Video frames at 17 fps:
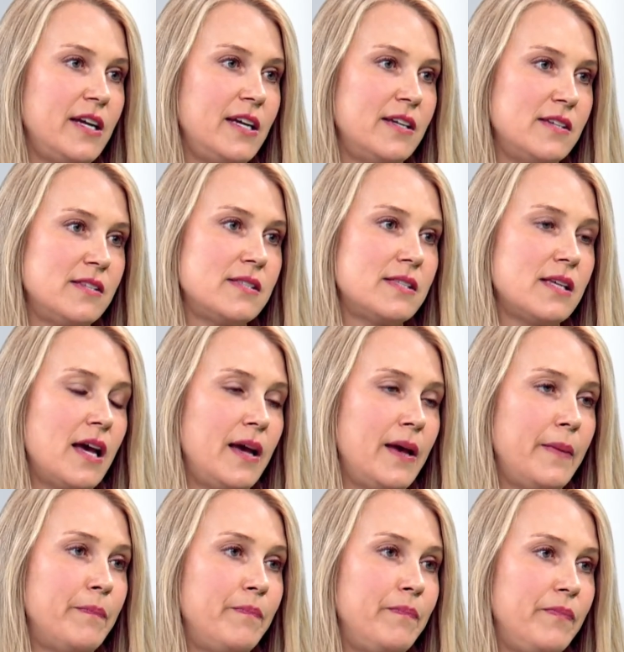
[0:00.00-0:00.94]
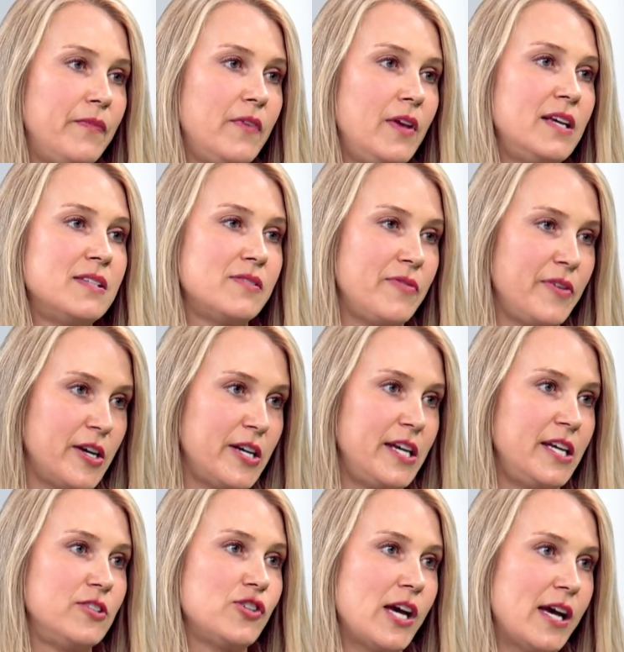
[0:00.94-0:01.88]
is um, is
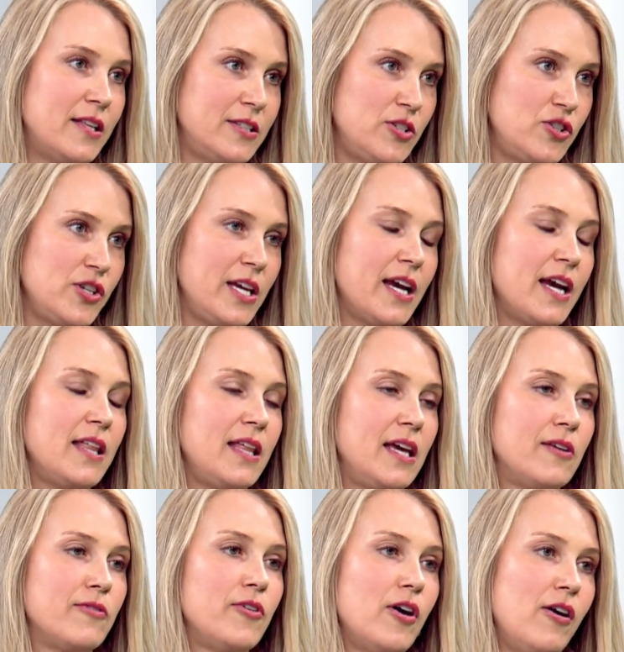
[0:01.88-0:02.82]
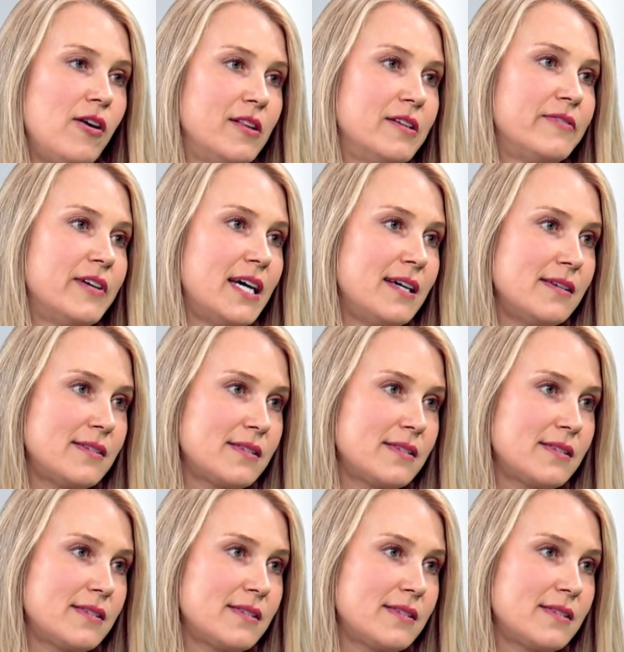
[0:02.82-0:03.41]
very challenging, I think, for all of us.